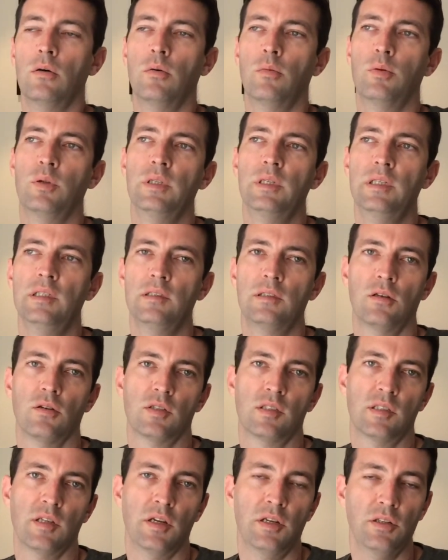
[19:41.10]
Please go
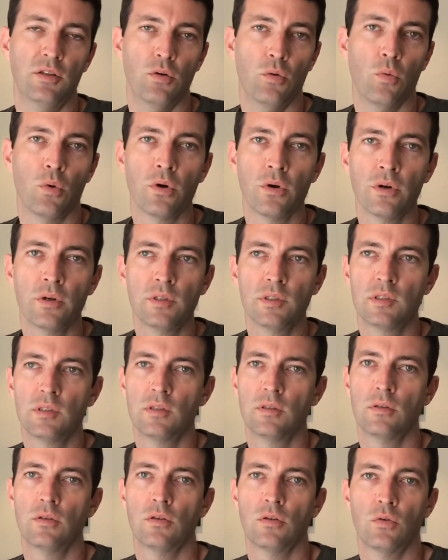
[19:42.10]
study the words,
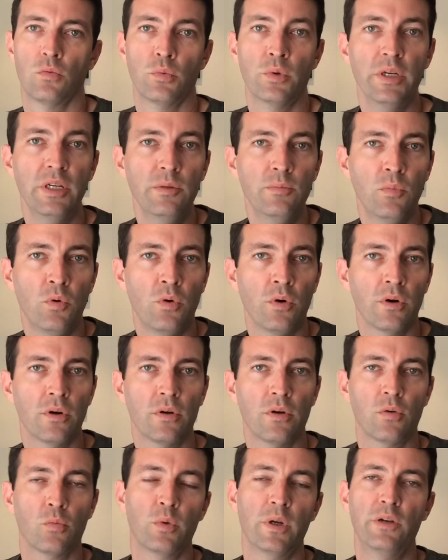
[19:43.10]
read more,
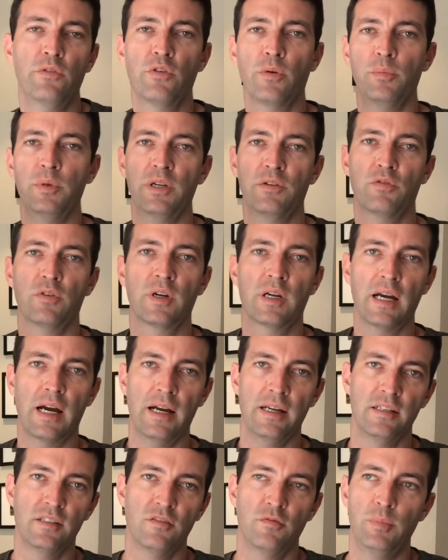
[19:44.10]
read from different
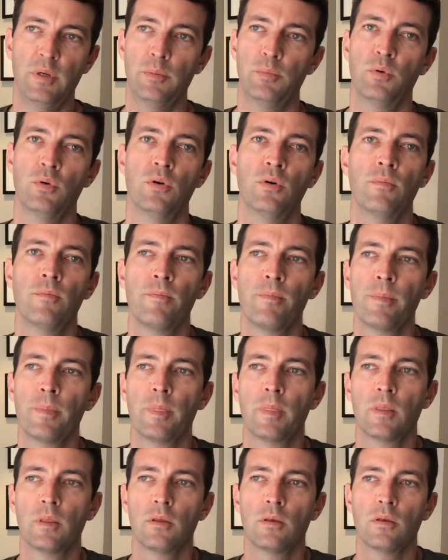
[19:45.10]
kinds of people.
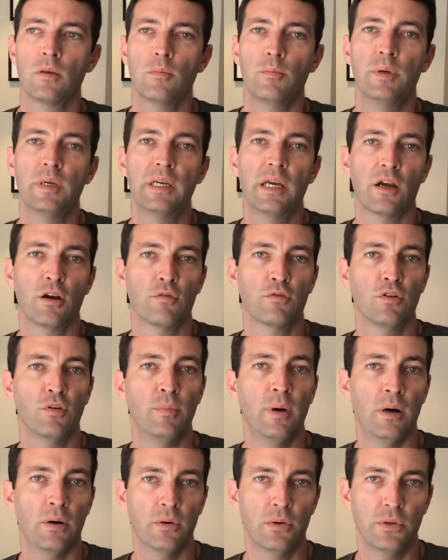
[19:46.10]
Be careful
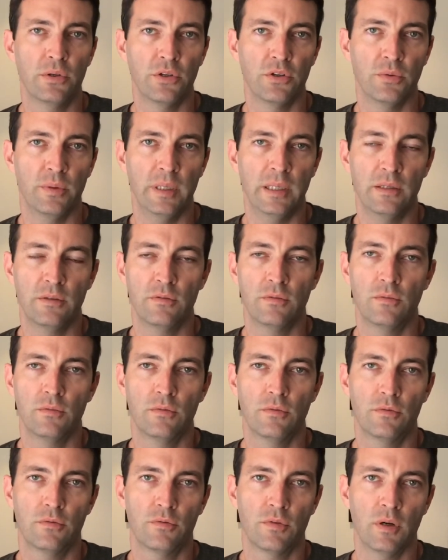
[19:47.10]
about who you're reading
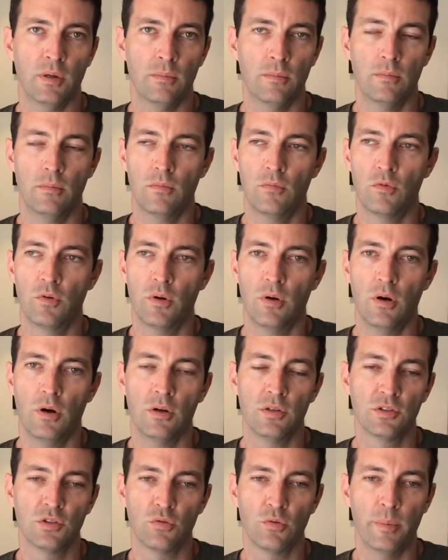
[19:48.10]
from.
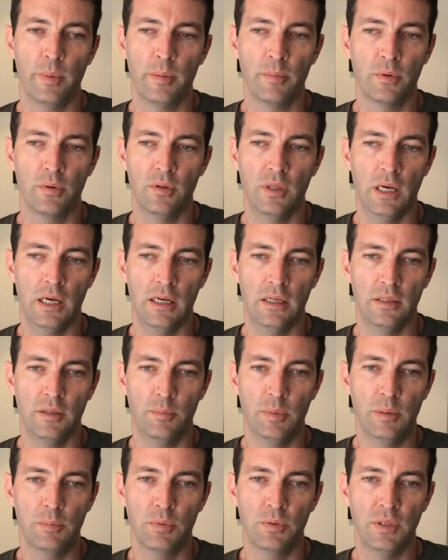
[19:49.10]
Also remember that the
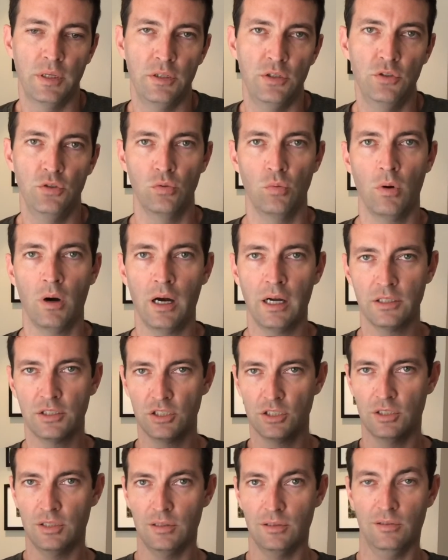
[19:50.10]
people that you
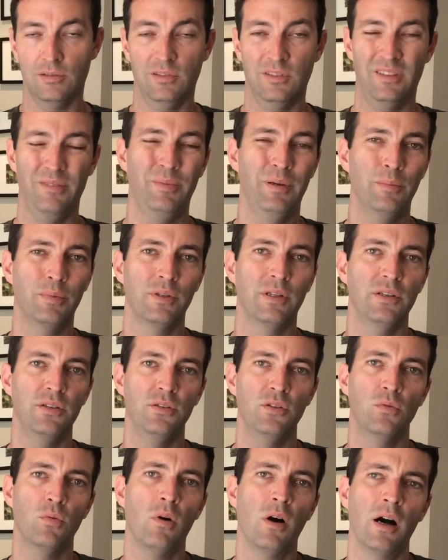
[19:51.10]
watch, the people that
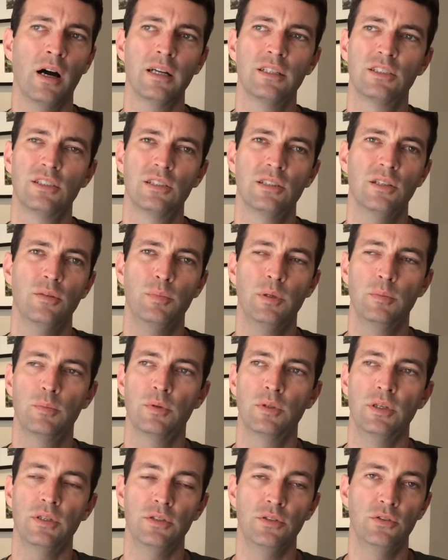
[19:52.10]

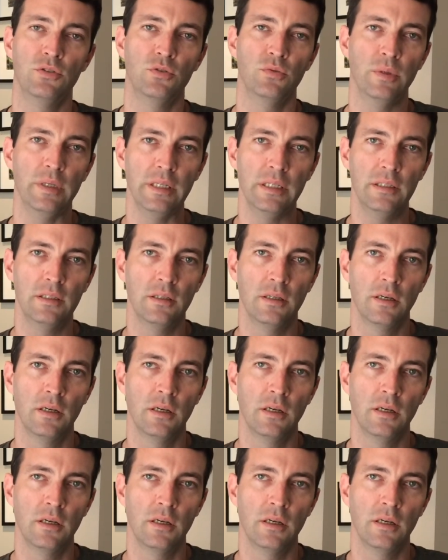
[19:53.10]
you read,